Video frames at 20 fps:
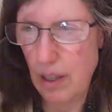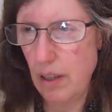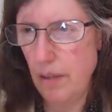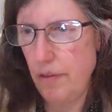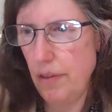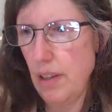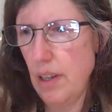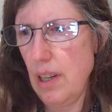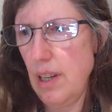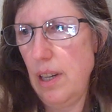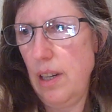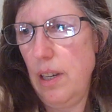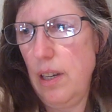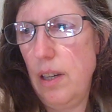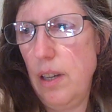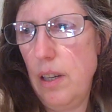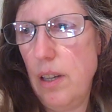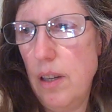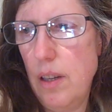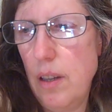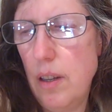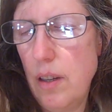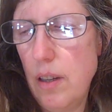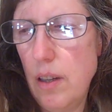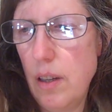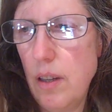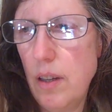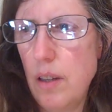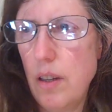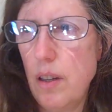if I
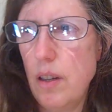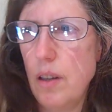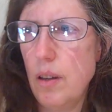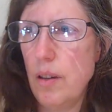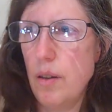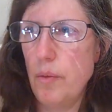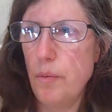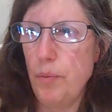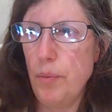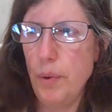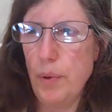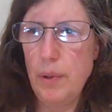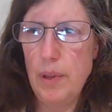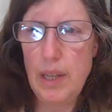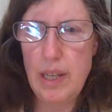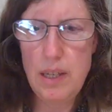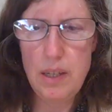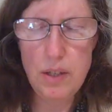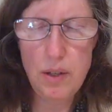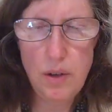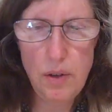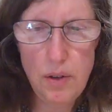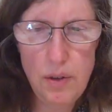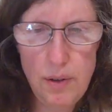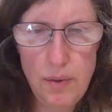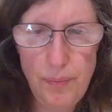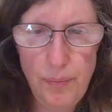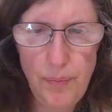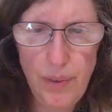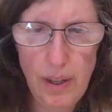put these
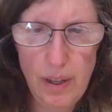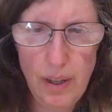on,